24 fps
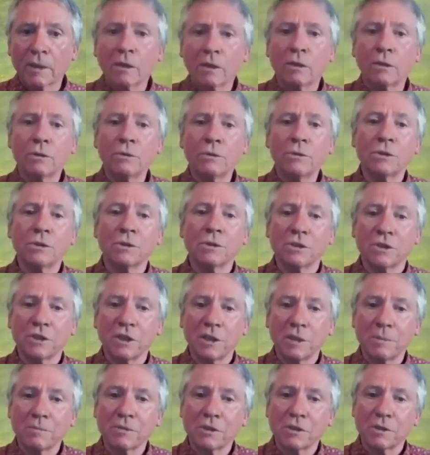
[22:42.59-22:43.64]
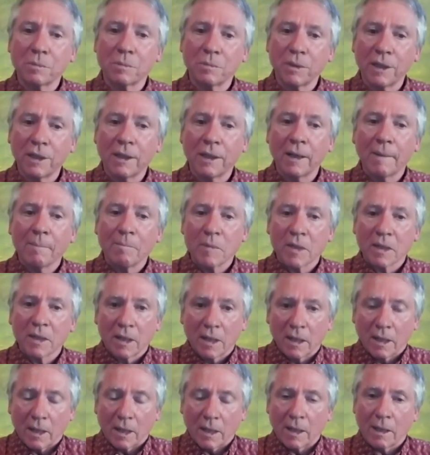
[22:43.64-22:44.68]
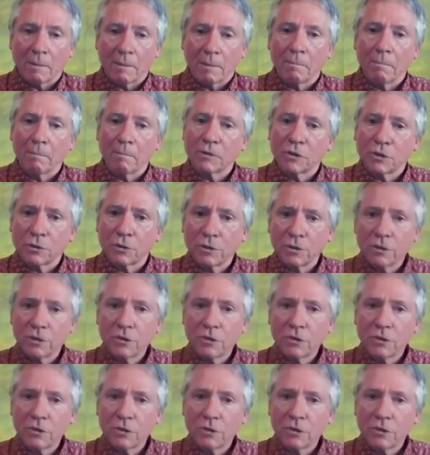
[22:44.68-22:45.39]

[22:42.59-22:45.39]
Inclusion seems to be turn